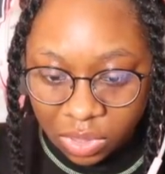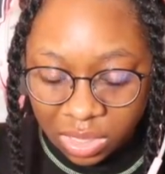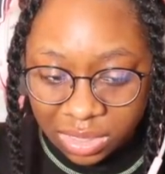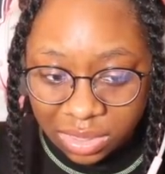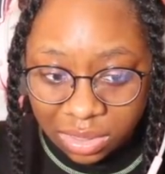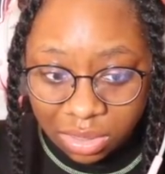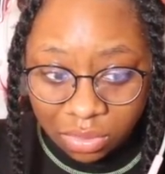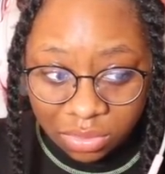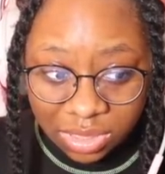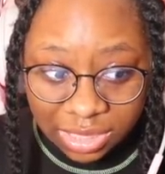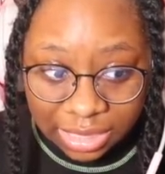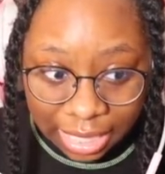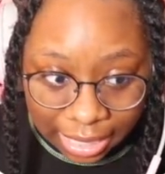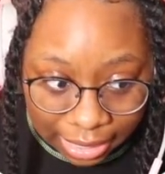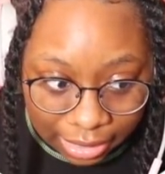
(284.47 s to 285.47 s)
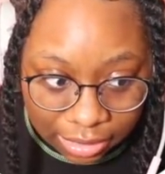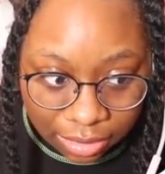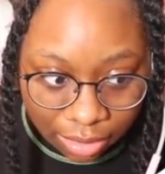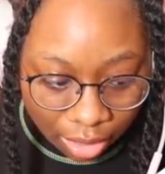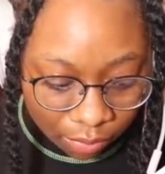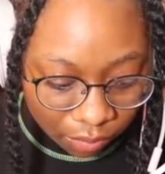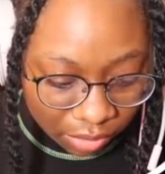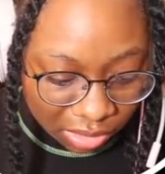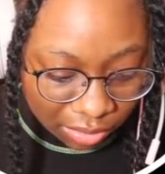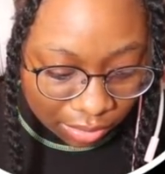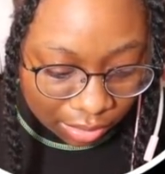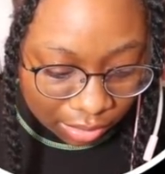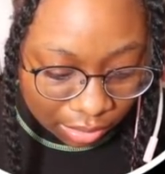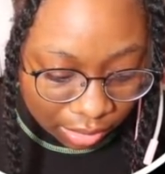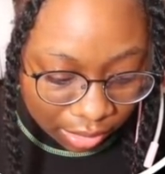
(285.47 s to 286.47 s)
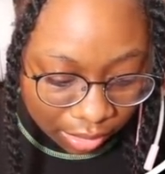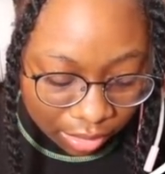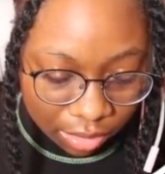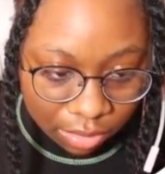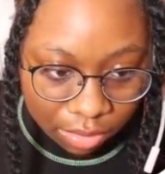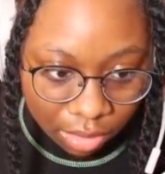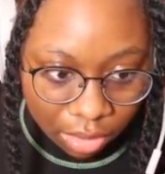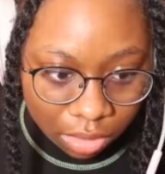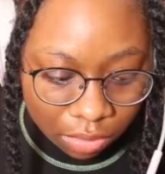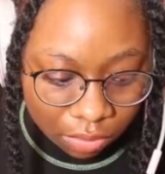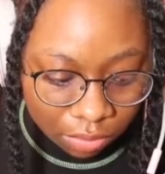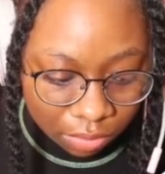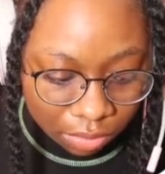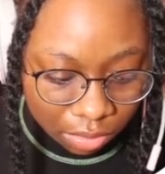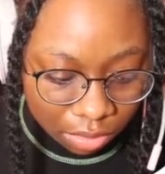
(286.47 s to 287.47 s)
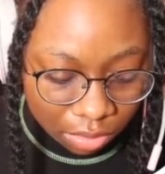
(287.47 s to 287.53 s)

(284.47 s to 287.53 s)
Is it till 6? Like, when does this end? I don't.